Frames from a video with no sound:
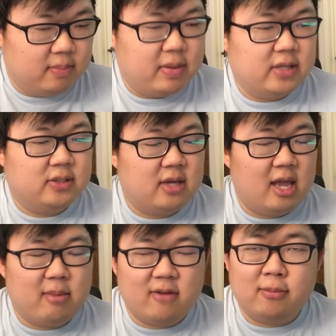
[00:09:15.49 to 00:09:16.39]
Best
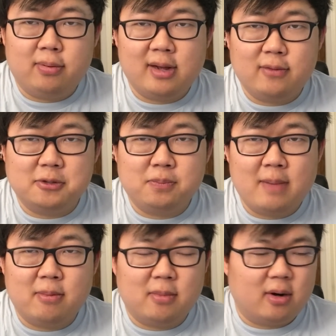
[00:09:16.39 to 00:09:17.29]
game I ever played was
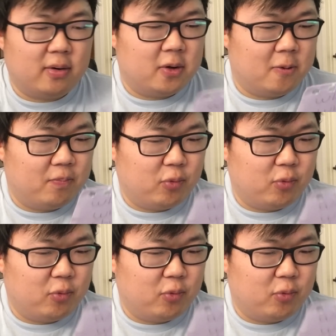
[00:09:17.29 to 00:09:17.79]
Paper Mario.